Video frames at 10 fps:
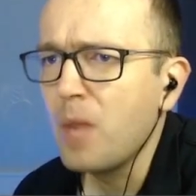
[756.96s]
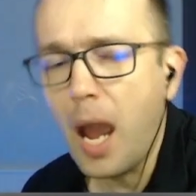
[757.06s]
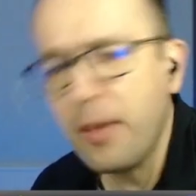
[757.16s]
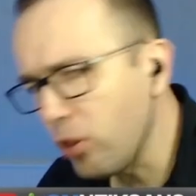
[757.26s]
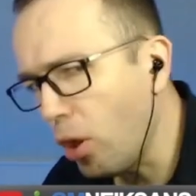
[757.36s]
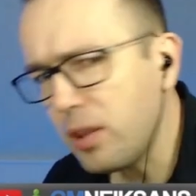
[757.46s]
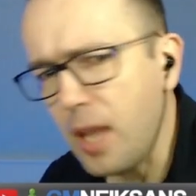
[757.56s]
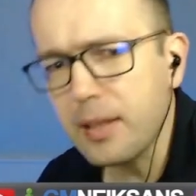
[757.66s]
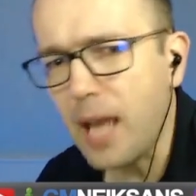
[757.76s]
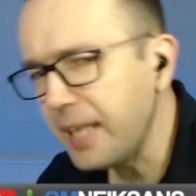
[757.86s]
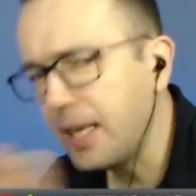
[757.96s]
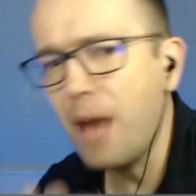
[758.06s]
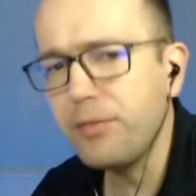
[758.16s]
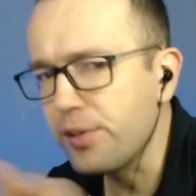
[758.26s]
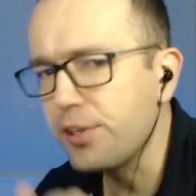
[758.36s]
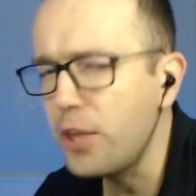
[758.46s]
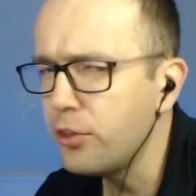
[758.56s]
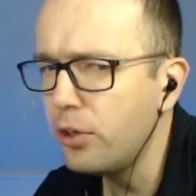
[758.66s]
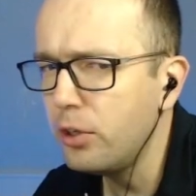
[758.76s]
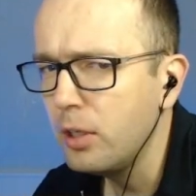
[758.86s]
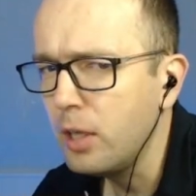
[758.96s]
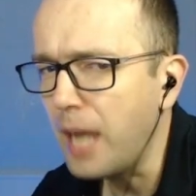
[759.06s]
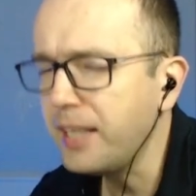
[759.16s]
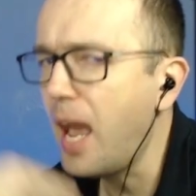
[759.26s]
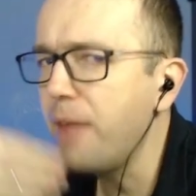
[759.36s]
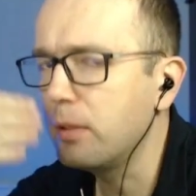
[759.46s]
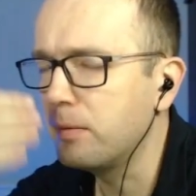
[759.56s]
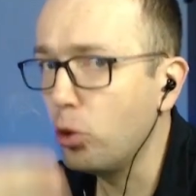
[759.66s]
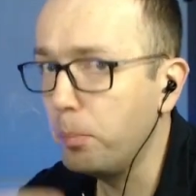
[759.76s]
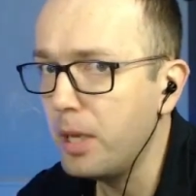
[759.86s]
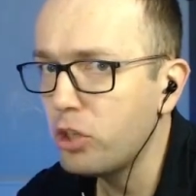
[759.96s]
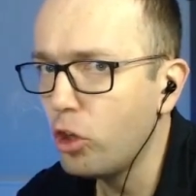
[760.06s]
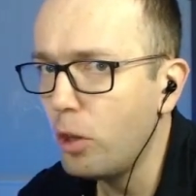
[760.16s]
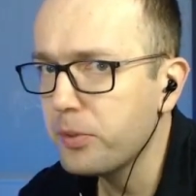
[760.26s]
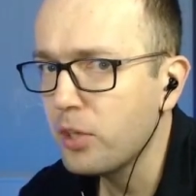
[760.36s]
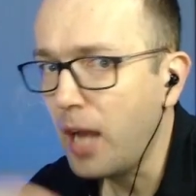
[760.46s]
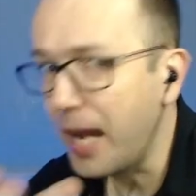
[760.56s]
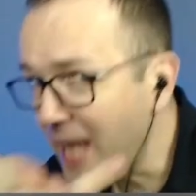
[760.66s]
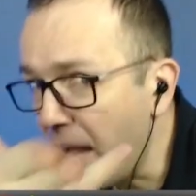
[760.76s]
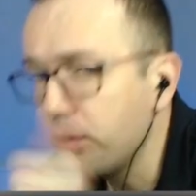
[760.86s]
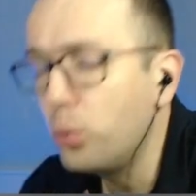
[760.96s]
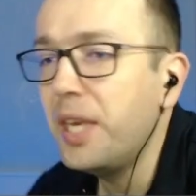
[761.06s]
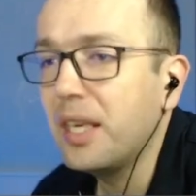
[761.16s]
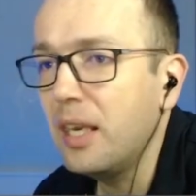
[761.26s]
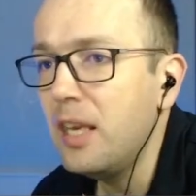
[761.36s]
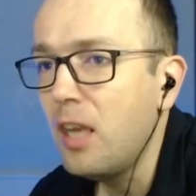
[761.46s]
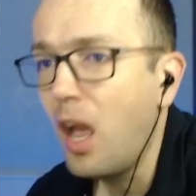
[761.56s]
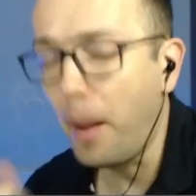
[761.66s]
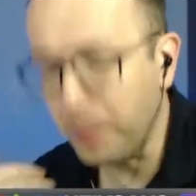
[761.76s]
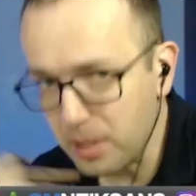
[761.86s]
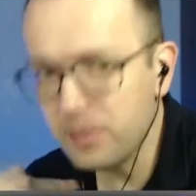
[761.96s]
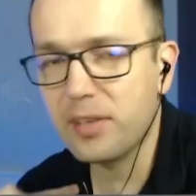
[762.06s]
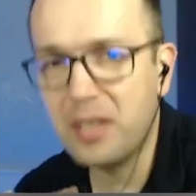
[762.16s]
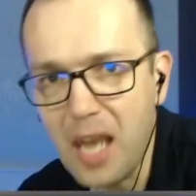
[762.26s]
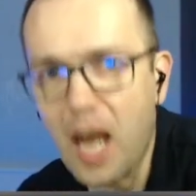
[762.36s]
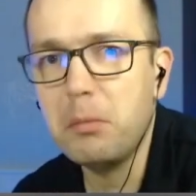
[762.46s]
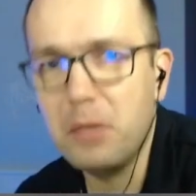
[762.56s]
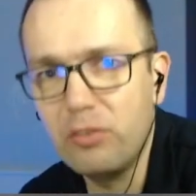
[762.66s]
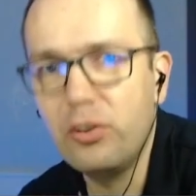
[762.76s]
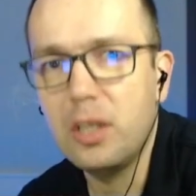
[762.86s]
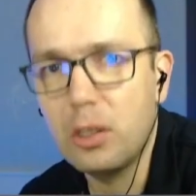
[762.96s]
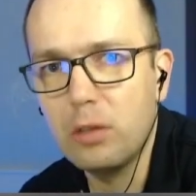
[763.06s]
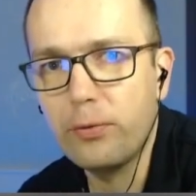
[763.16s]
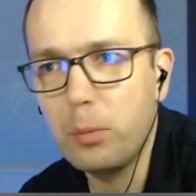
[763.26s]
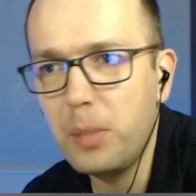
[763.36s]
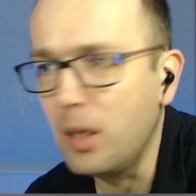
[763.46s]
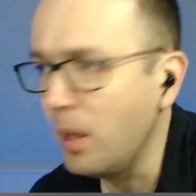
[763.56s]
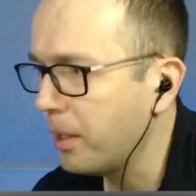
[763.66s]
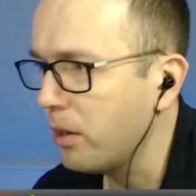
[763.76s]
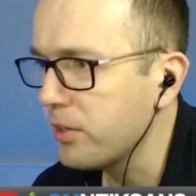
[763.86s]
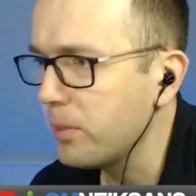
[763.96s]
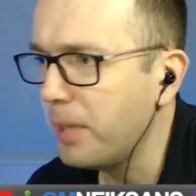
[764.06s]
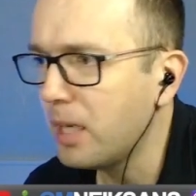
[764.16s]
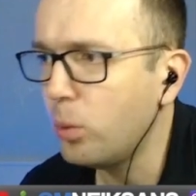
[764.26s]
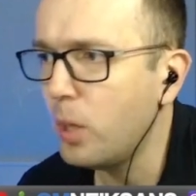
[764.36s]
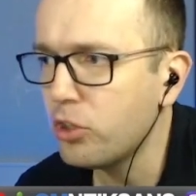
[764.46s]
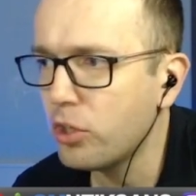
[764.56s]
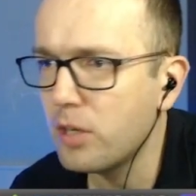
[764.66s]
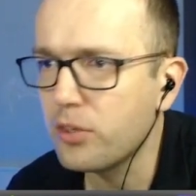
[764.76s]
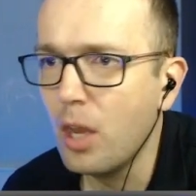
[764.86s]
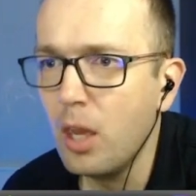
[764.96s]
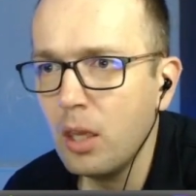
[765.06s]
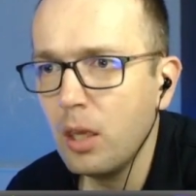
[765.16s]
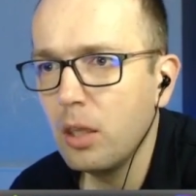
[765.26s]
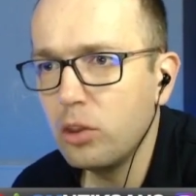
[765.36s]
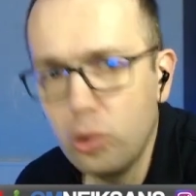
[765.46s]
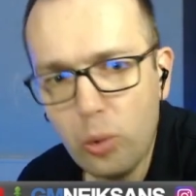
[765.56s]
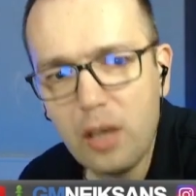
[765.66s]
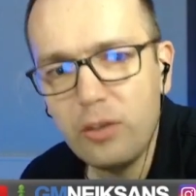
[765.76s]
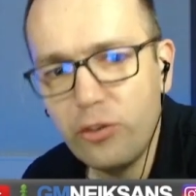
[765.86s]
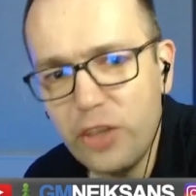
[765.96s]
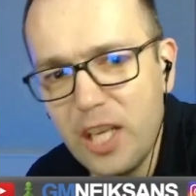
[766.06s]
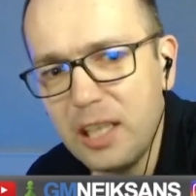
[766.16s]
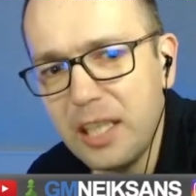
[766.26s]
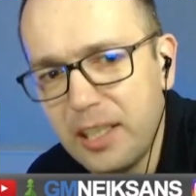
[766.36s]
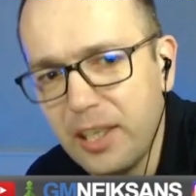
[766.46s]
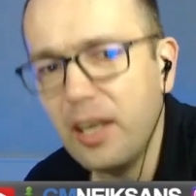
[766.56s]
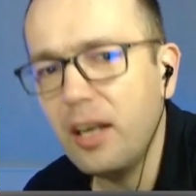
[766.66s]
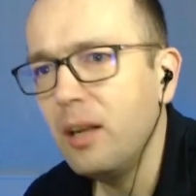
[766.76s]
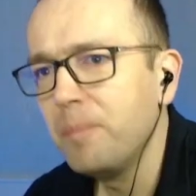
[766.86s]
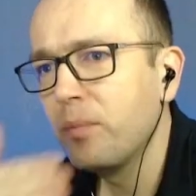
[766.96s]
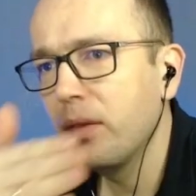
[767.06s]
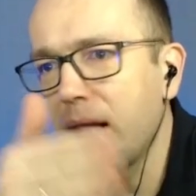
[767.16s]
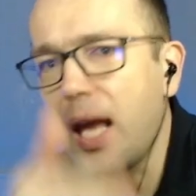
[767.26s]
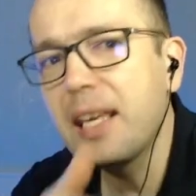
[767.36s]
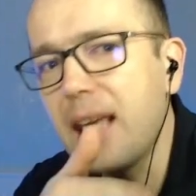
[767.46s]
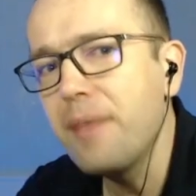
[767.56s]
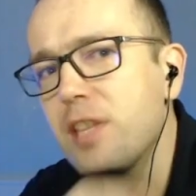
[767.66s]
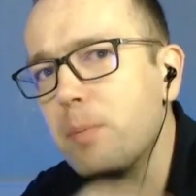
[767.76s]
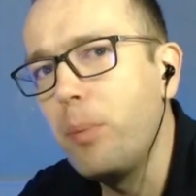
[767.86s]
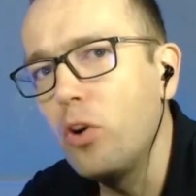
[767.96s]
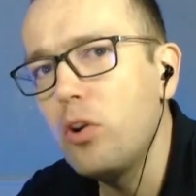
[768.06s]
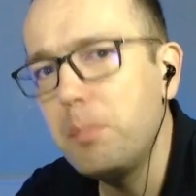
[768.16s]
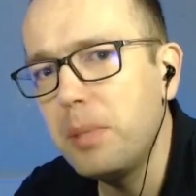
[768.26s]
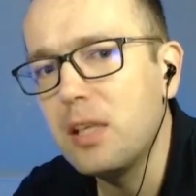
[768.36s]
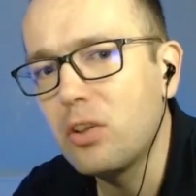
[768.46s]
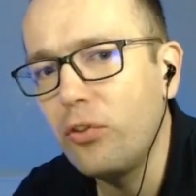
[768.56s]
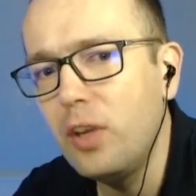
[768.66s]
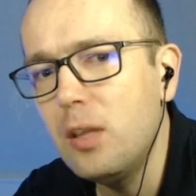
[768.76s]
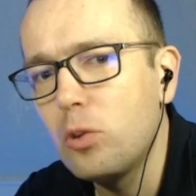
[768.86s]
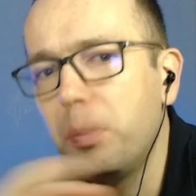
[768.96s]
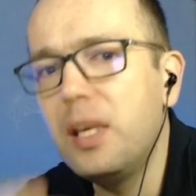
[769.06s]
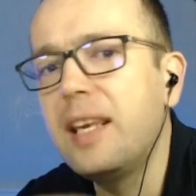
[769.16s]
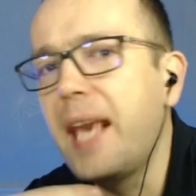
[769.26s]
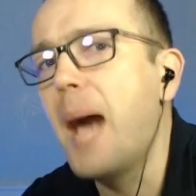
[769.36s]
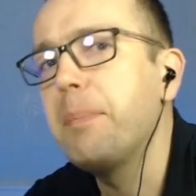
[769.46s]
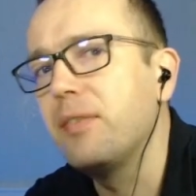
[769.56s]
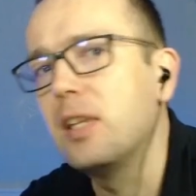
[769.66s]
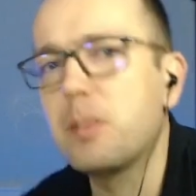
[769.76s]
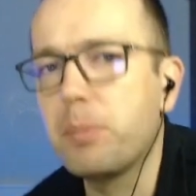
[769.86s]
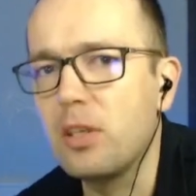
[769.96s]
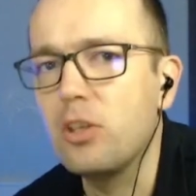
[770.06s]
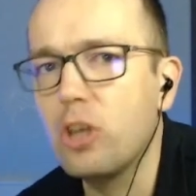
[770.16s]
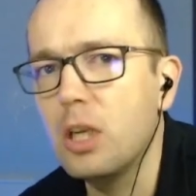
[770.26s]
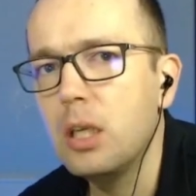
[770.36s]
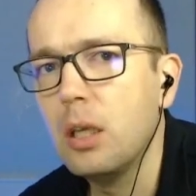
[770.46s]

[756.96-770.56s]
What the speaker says: I thought that I have the center, I have the two bishops, I have the weak king. I mean, this has got to be really good for me, because the big question is, do I really care that I have this pawn on b3 to be happy with this position?